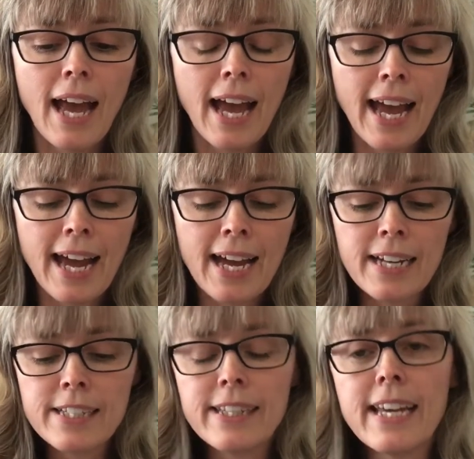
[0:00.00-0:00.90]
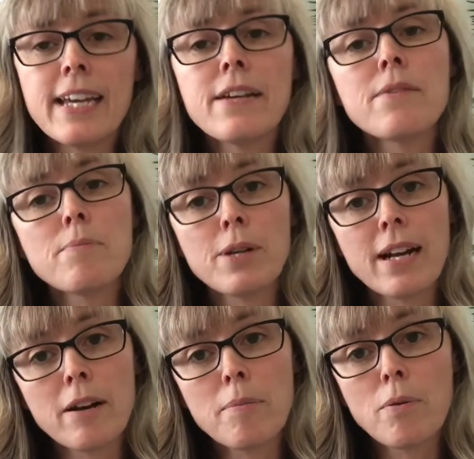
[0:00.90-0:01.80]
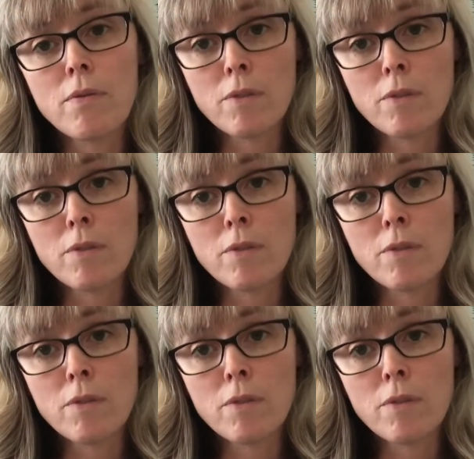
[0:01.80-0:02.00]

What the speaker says: And they put out a